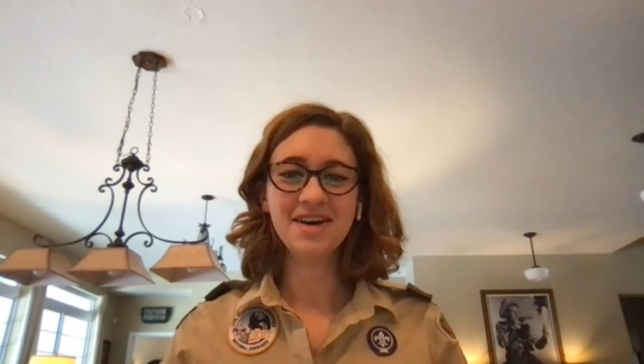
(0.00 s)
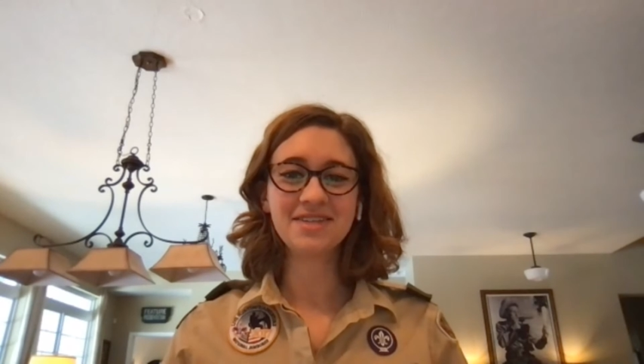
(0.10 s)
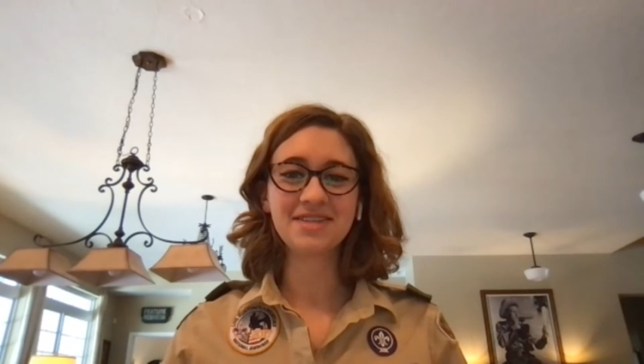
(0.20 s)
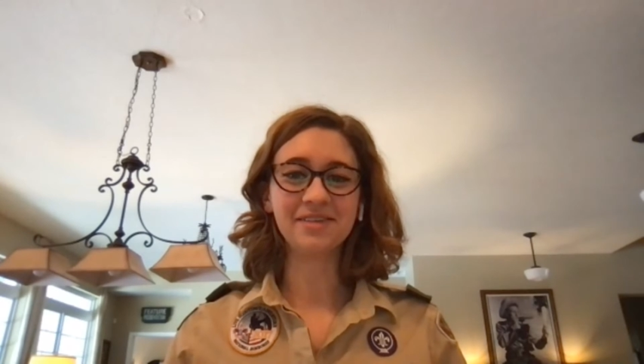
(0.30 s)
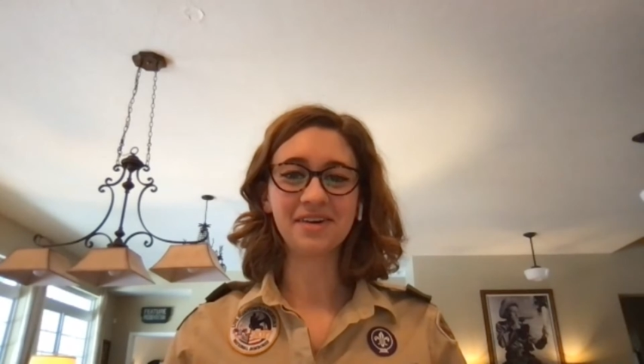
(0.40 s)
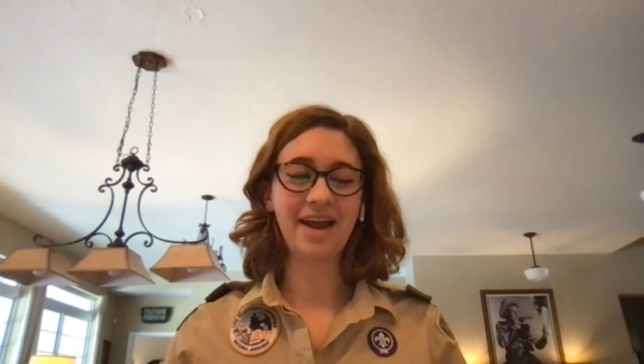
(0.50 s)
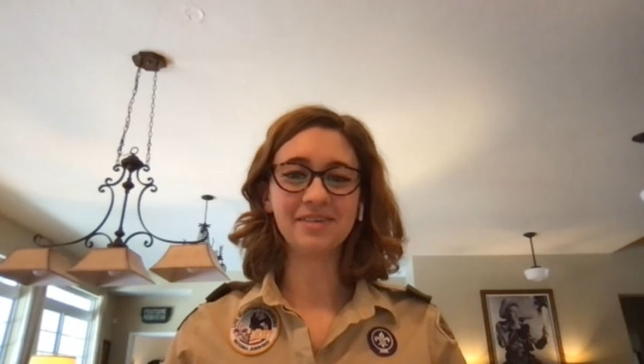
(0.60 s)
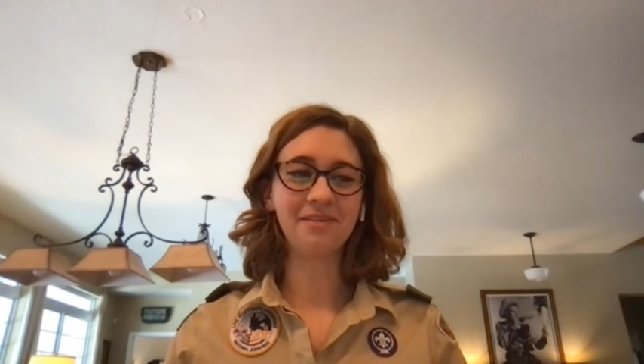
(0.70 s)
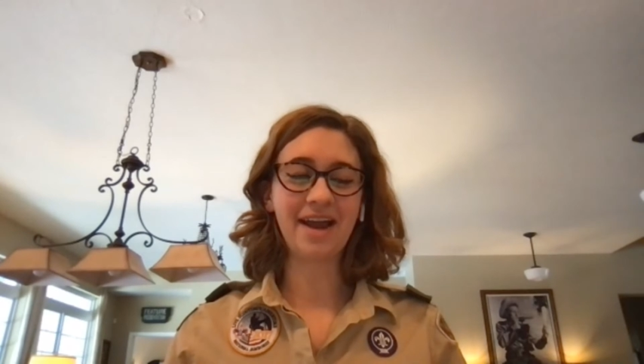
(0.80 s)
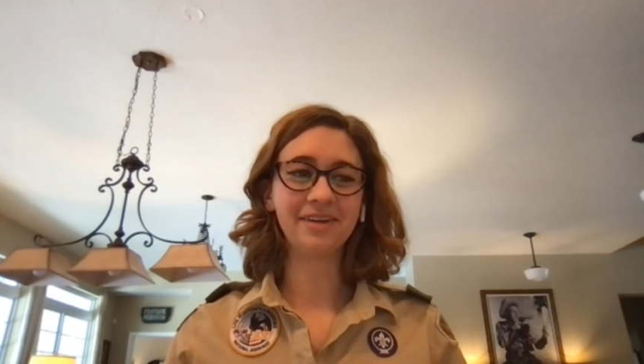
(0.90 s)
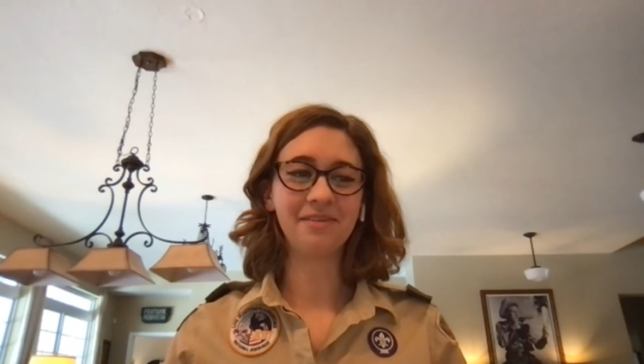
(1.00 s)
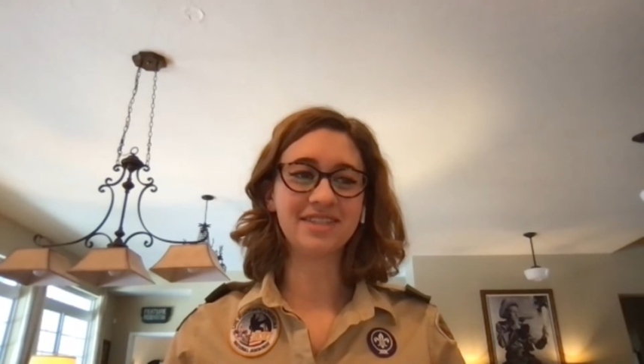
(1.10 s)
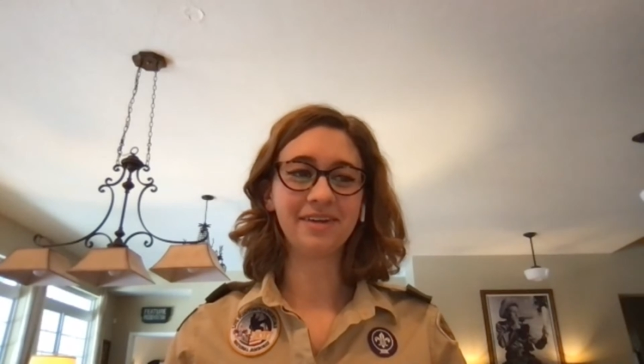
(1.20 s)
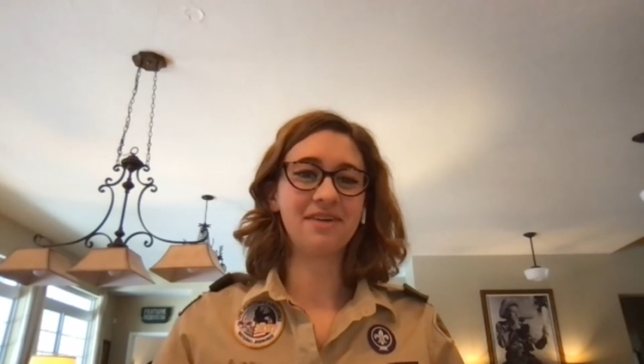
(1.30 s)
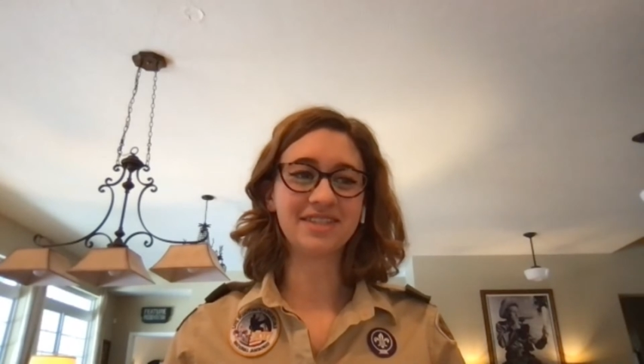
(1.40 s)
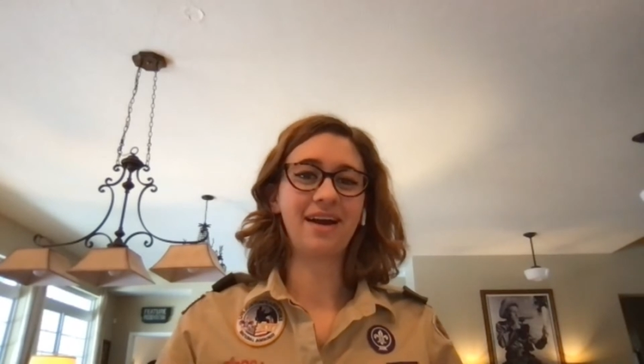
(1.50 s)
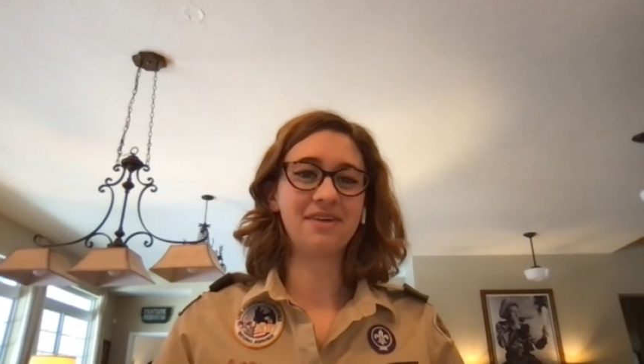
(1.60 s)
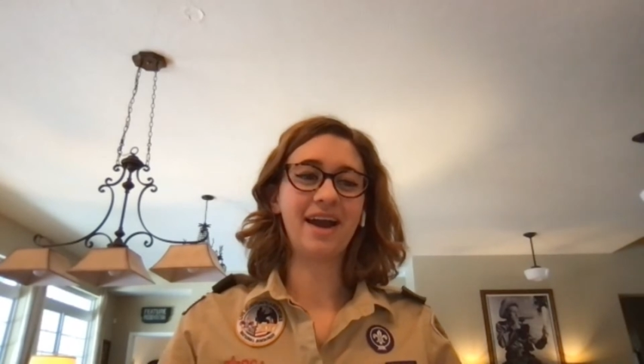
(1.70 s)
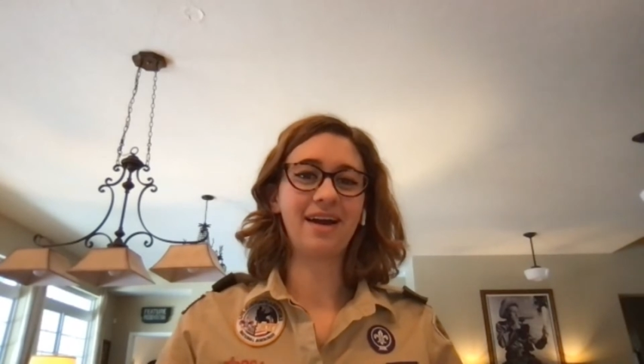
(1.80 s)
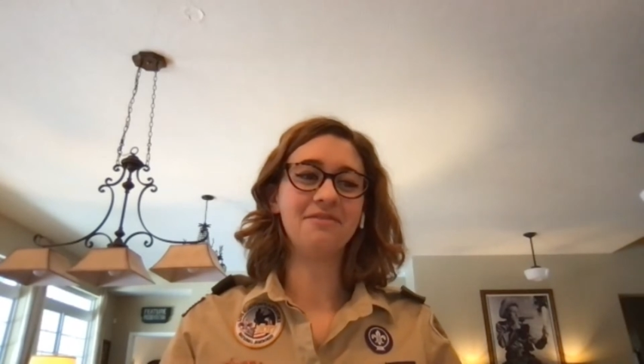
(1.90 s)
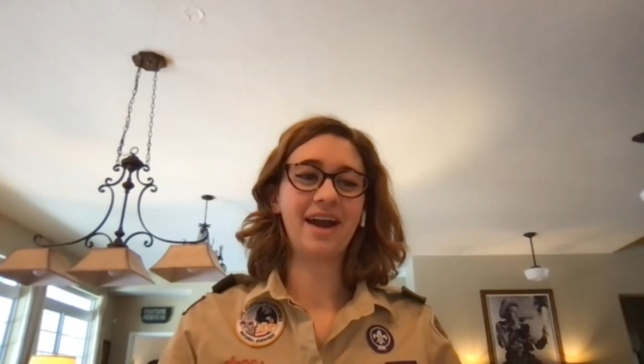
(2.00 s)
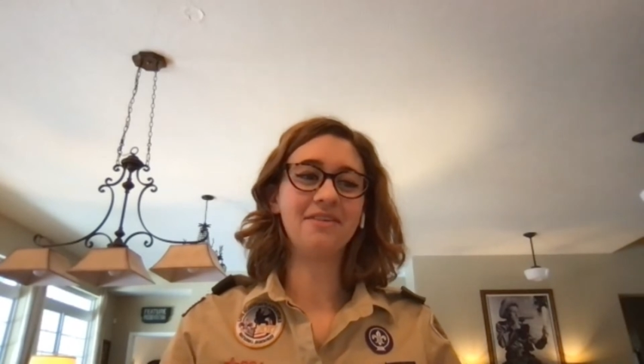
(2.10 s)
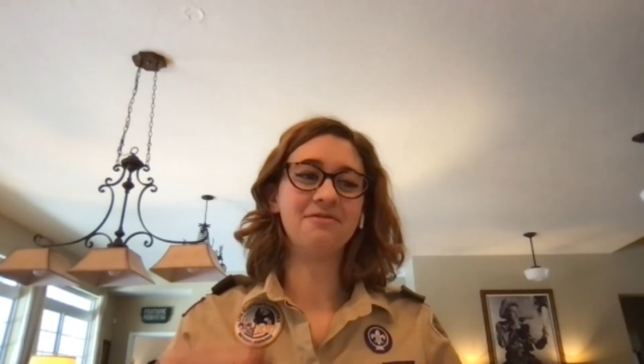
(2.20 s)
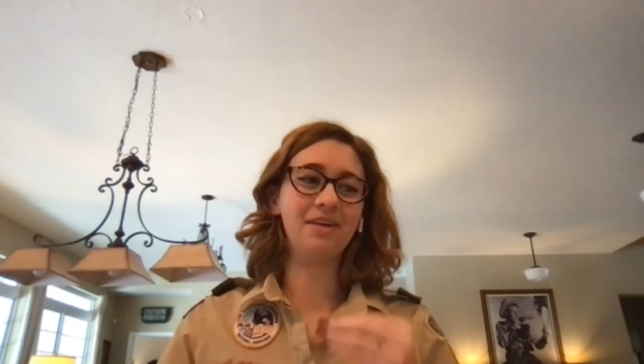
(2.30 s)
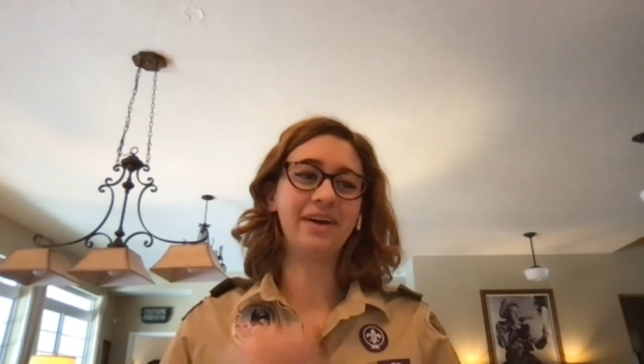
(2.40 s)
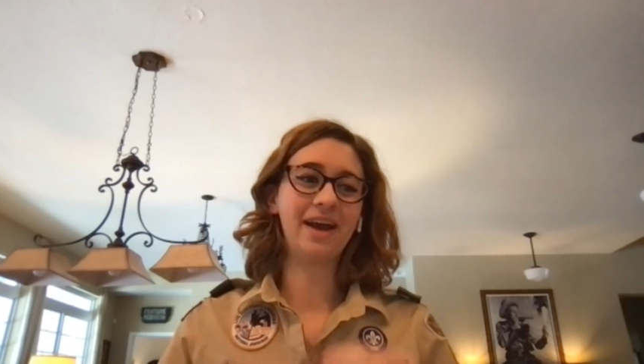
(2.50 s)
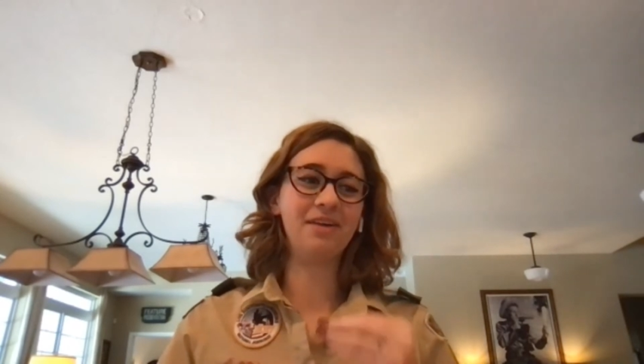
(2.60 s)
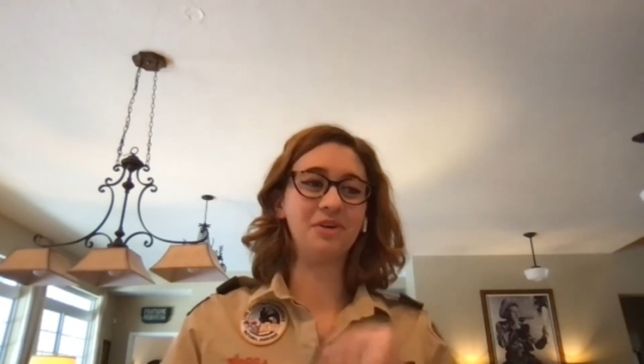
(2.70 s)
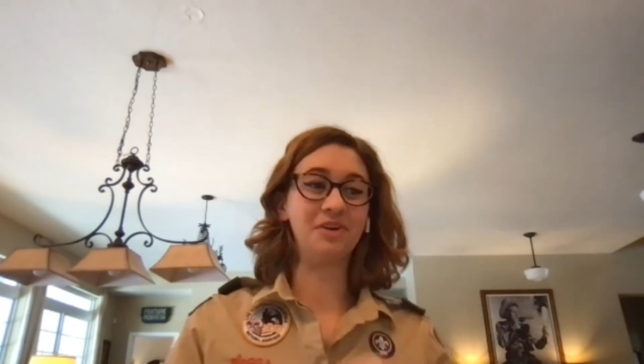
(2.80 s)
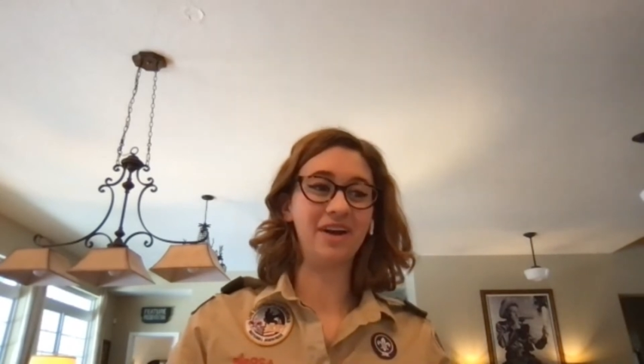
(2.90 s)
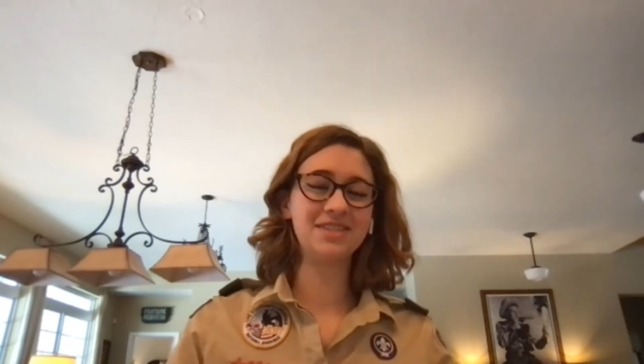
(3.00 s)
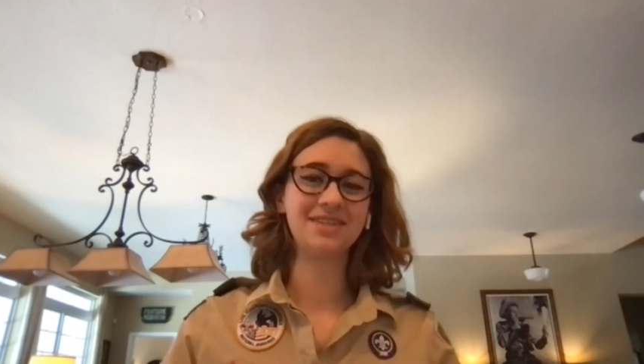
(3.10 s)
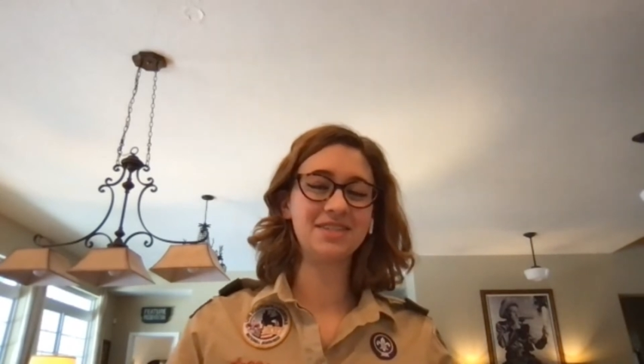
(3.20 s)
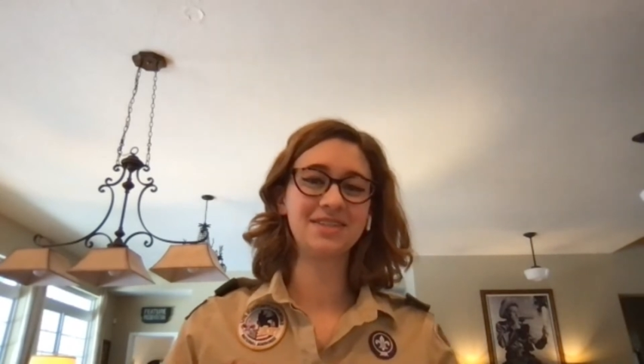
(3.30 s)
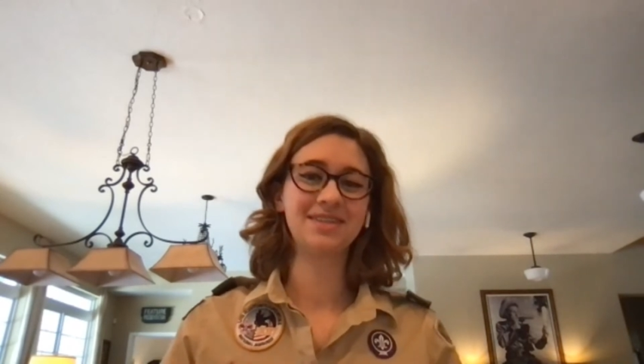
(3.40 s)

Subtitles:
So it was kind of weird because I kind of felt like I'd regressed,